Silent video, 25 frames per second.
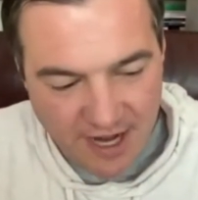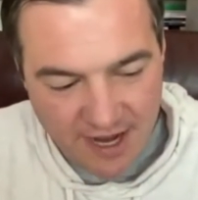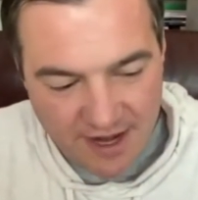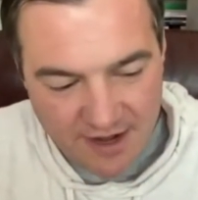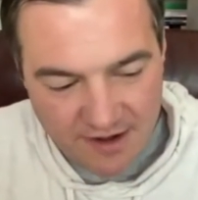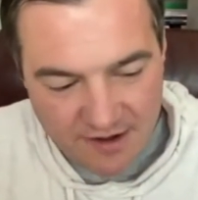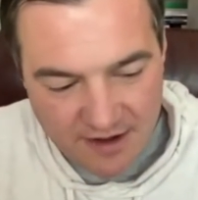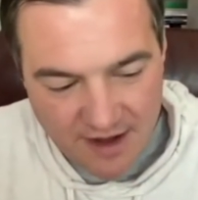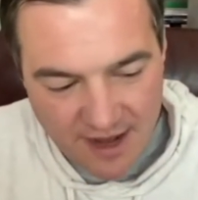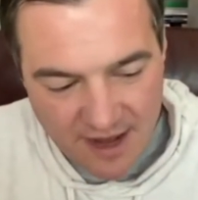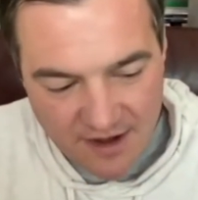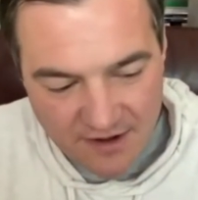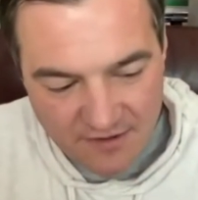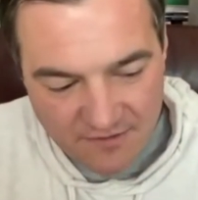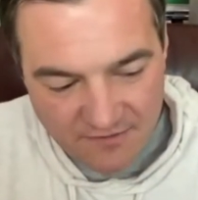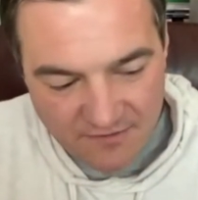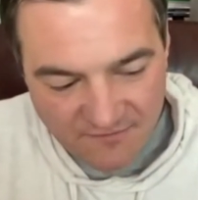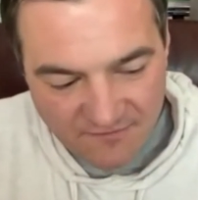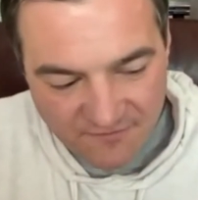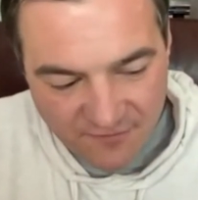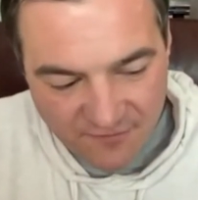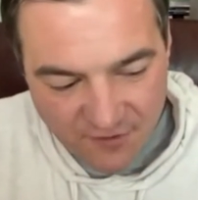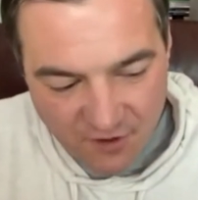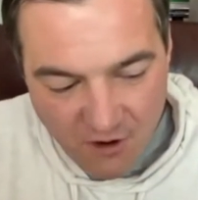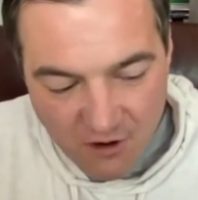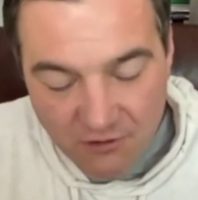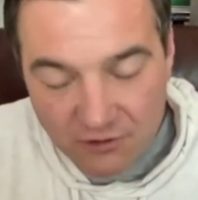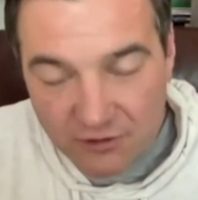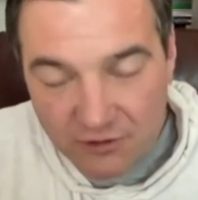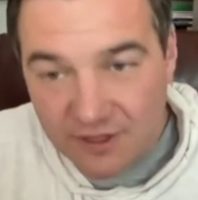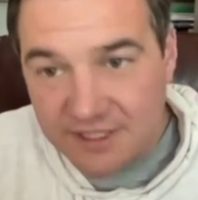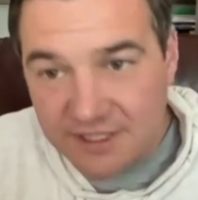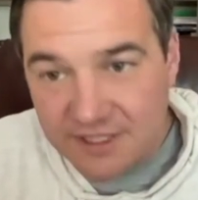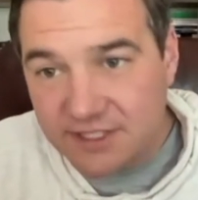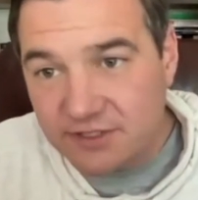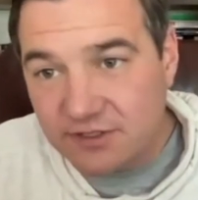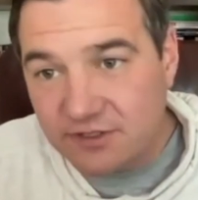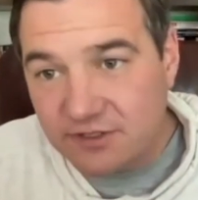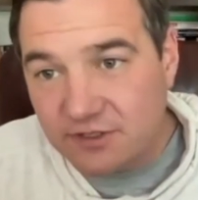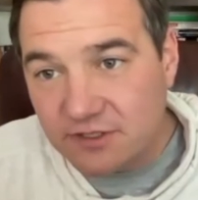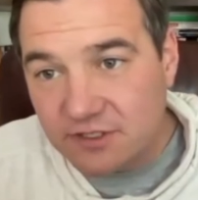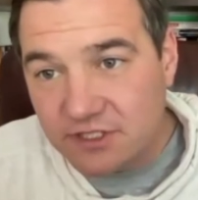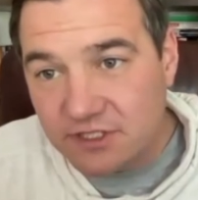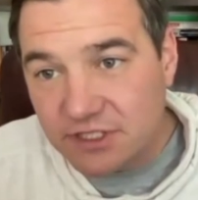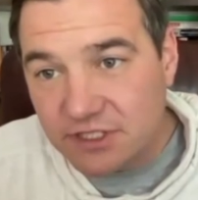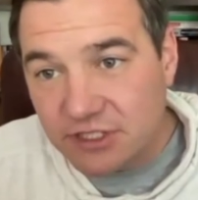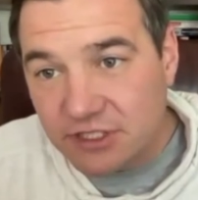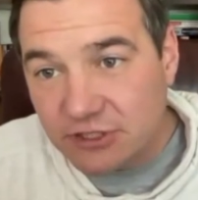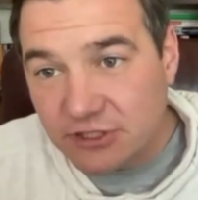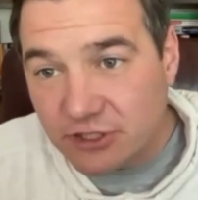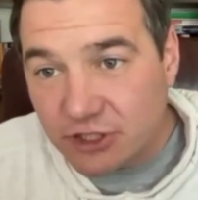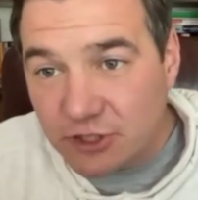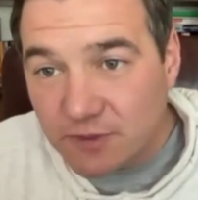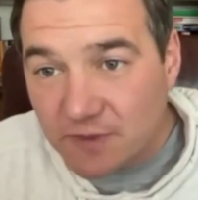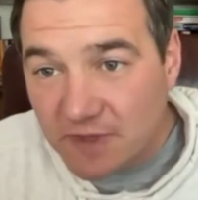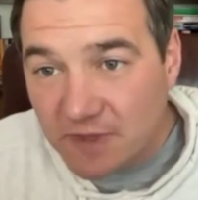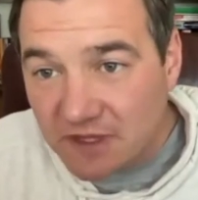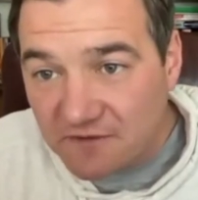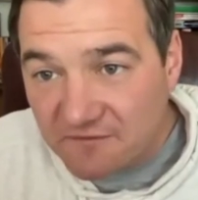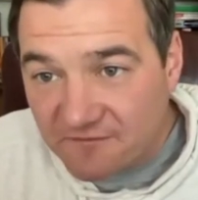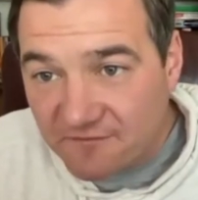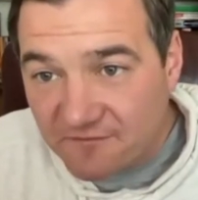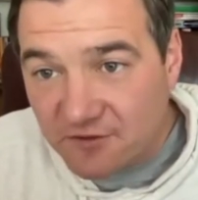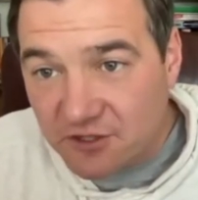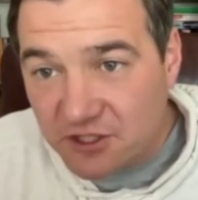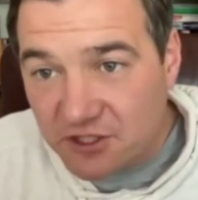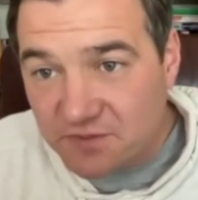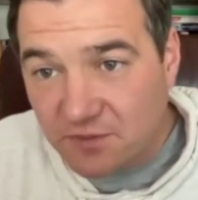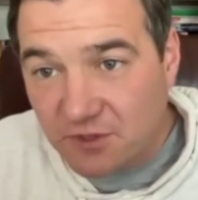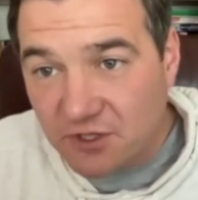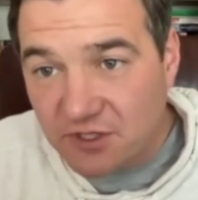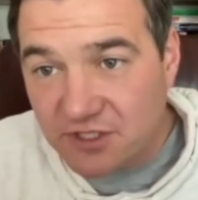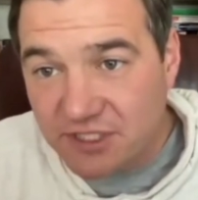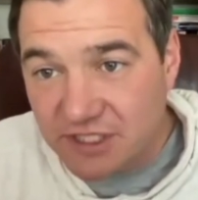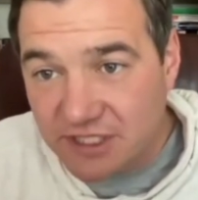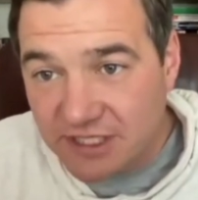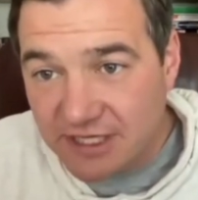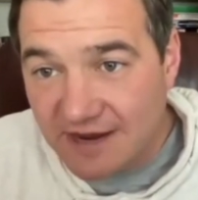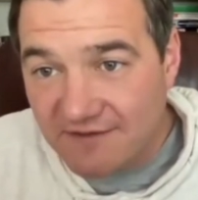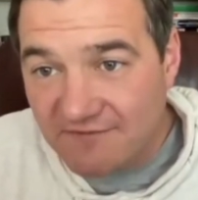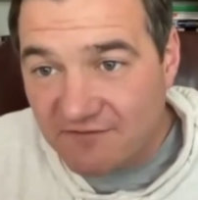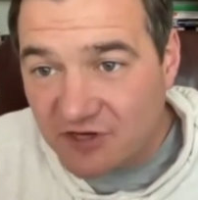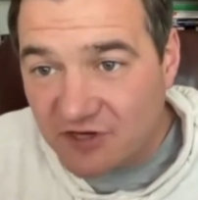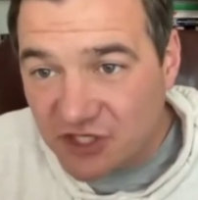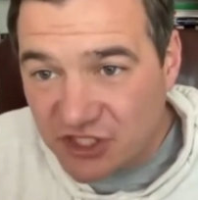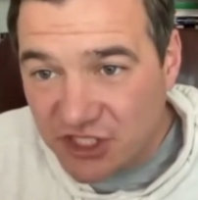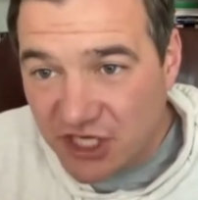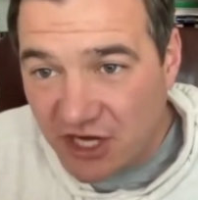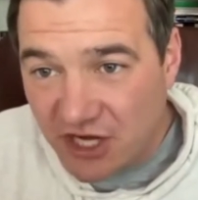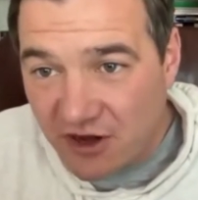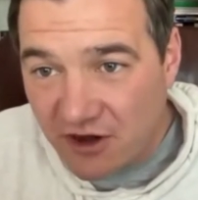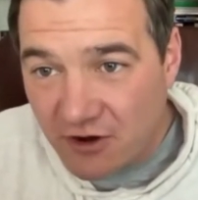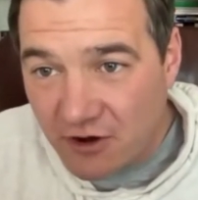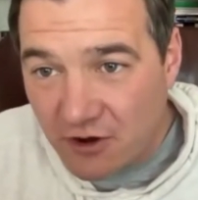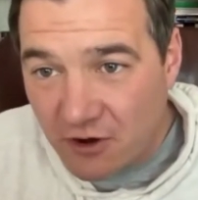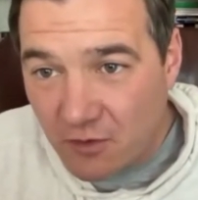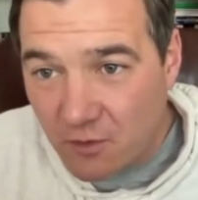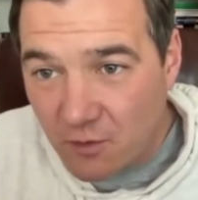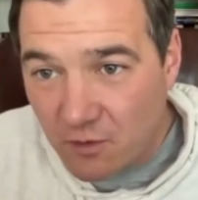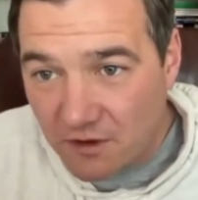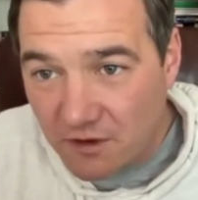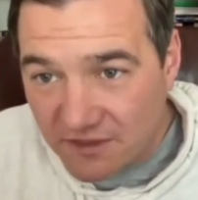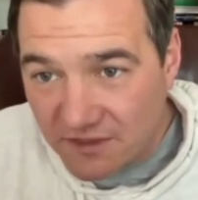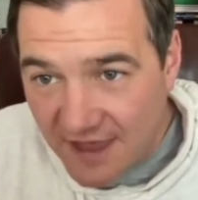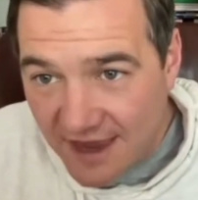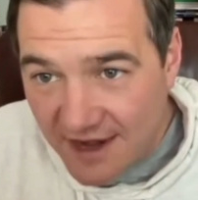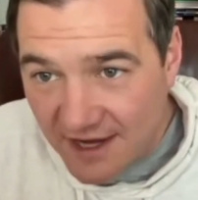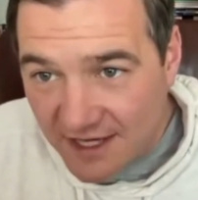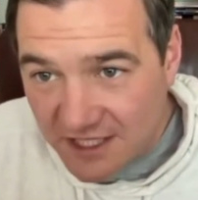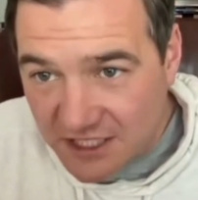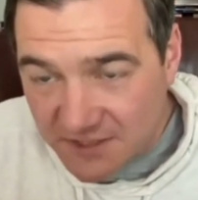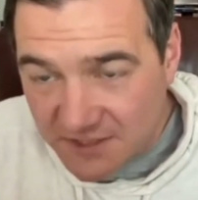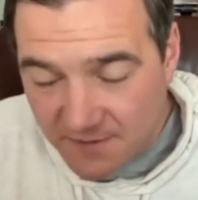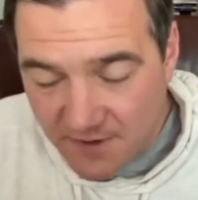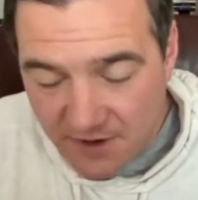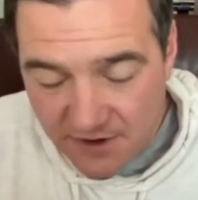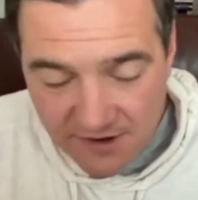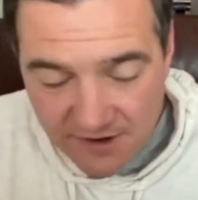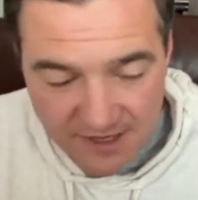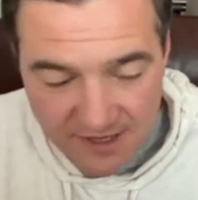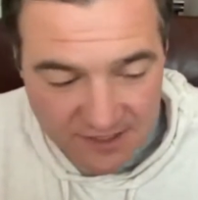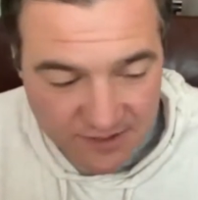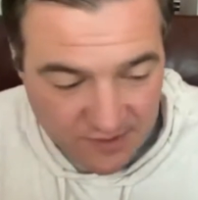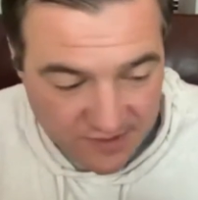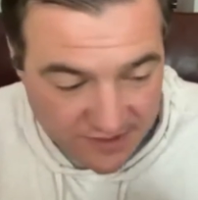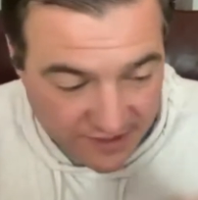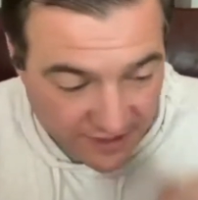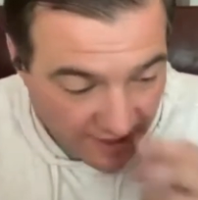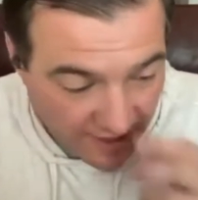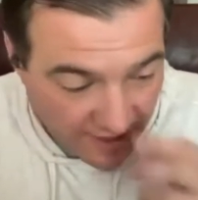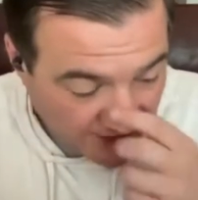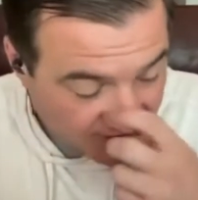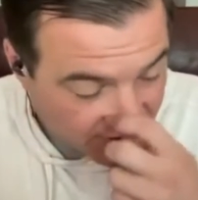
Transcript: and for our listeners, you're going to be the first person to ever share what that experience was like.